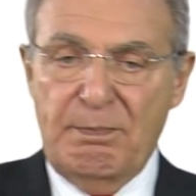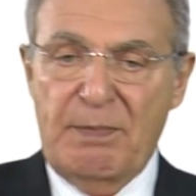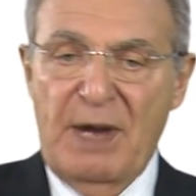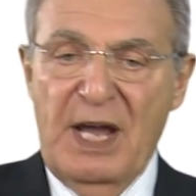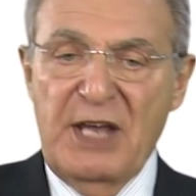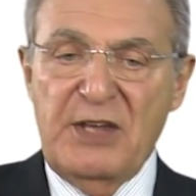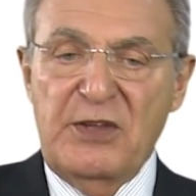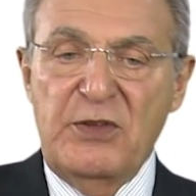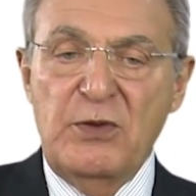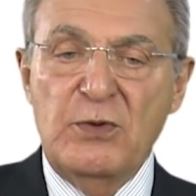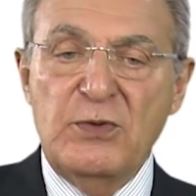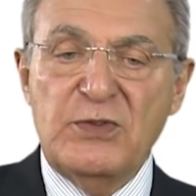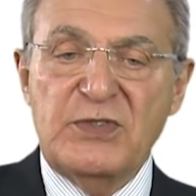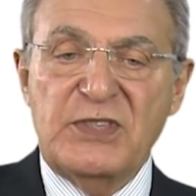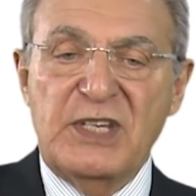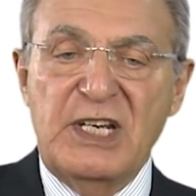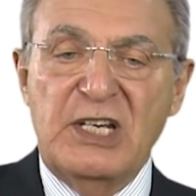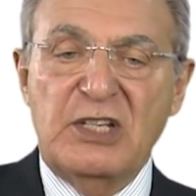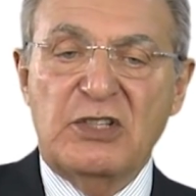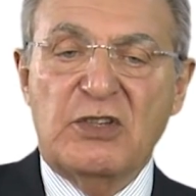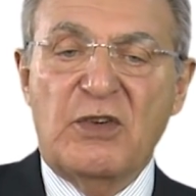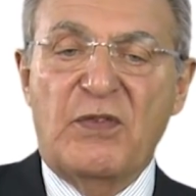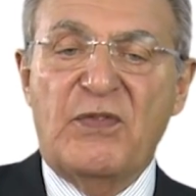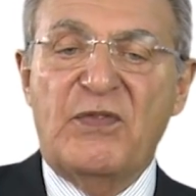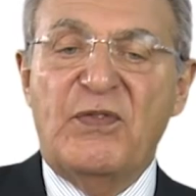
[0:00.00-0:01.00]
by
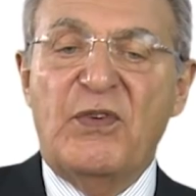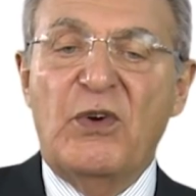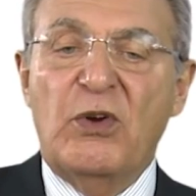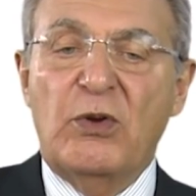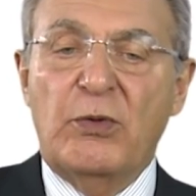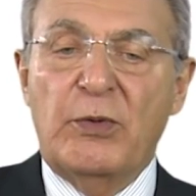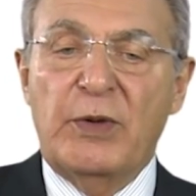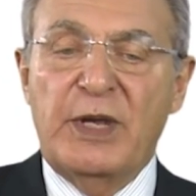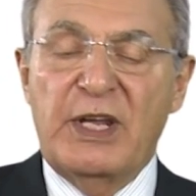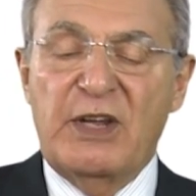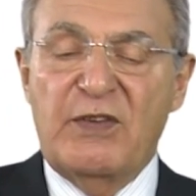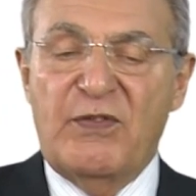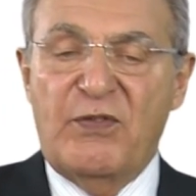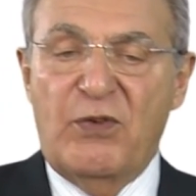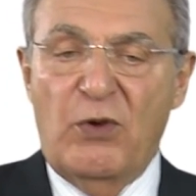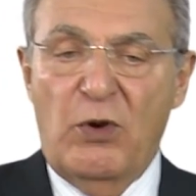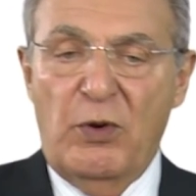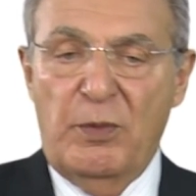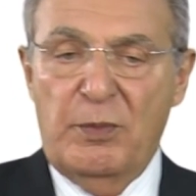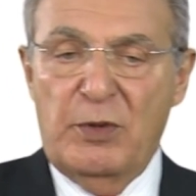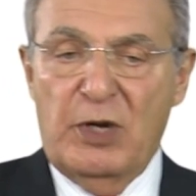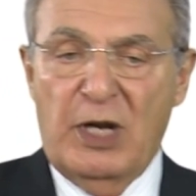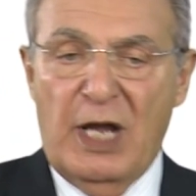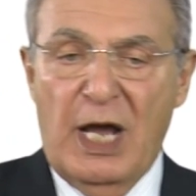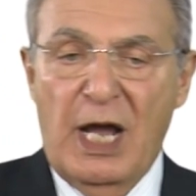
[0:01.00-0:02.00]
using the following
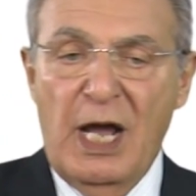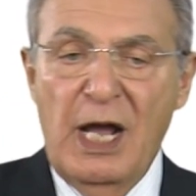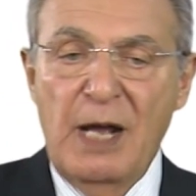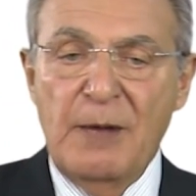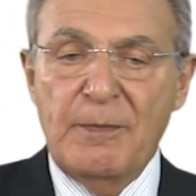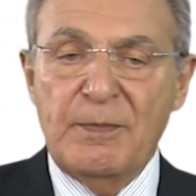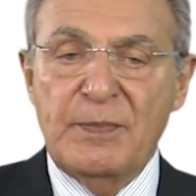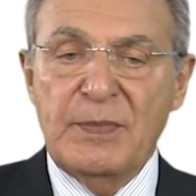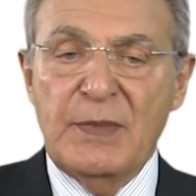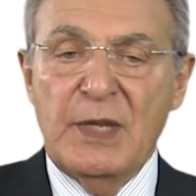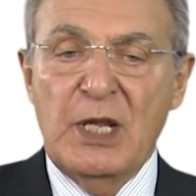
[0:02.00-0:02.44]
formula: